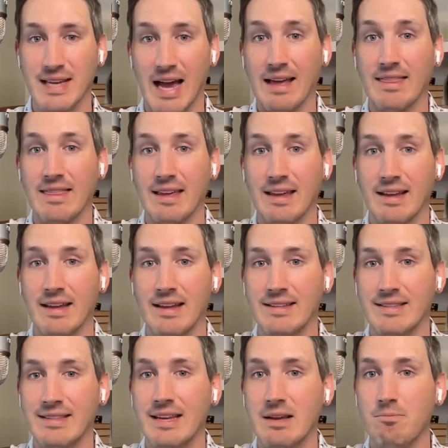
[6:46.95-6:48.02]
I think
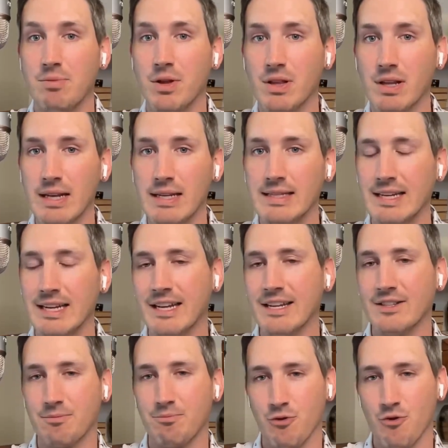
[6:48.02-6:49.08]
it's the ability to get
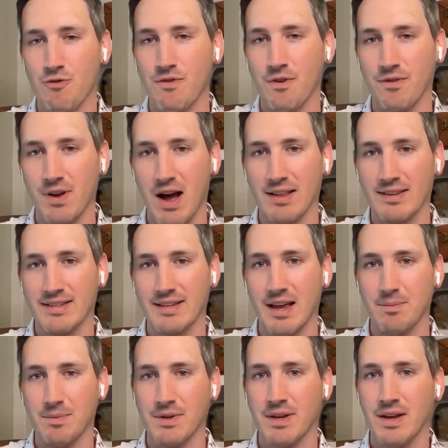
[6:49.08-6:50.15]
to proof of
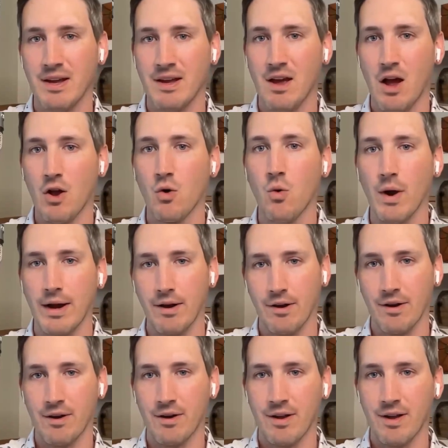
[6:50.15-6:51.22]
concept quicker.